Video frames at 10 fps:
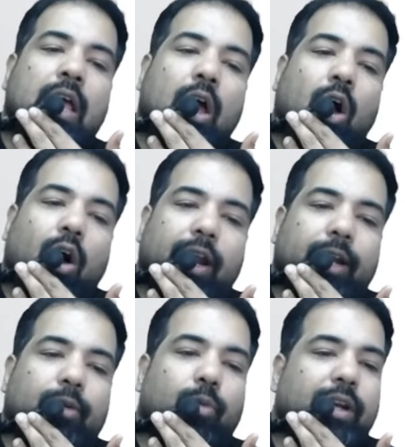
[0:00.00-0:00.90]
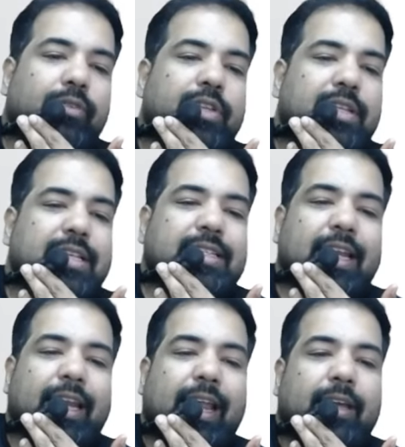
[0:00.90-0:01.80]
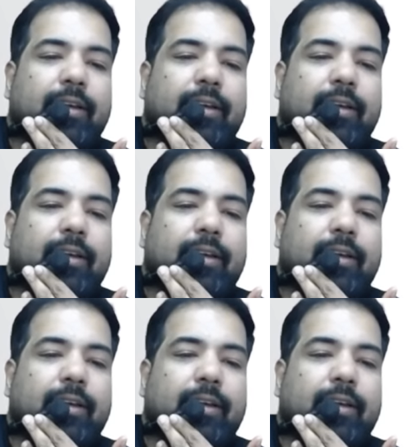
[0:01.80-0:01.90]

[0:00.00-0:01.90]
Alright. What if this is 10 lakh?